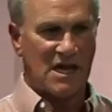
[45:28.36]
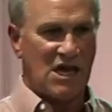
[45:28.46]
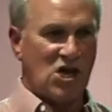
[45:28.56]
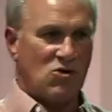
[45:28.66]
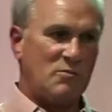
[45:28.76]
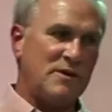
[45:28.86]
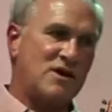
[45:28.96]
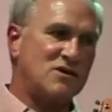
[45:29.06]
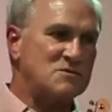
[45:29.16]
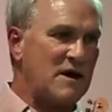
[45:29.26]
Well, because
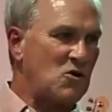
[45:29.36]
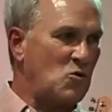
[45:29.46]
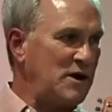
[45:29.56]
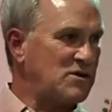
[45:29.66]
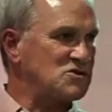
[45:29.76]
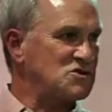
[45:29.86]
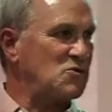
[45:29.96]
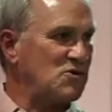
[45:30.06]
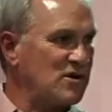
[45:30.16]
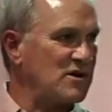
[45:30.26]
about a week or so
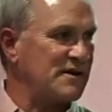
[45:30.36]
earlier,